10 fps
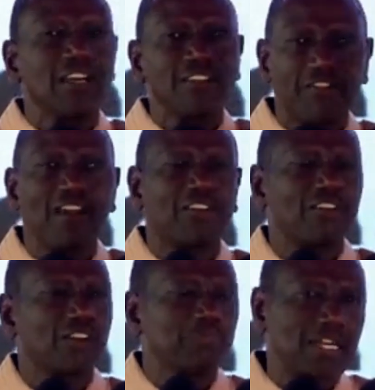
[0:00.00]
the
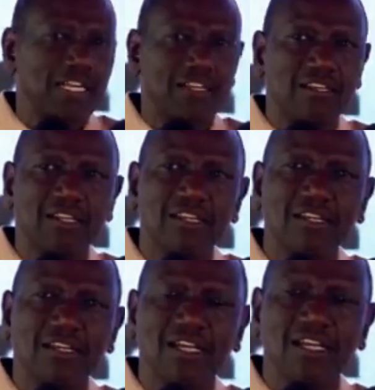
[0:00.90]
500 billion
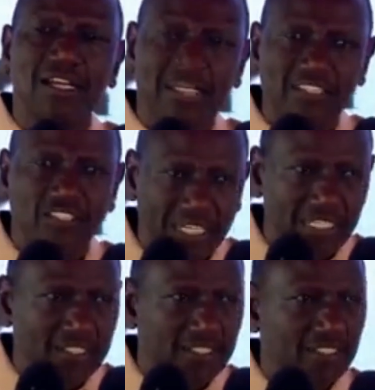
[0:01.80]
Kenya
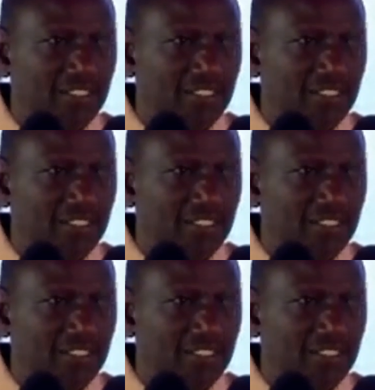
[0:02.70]
shillings.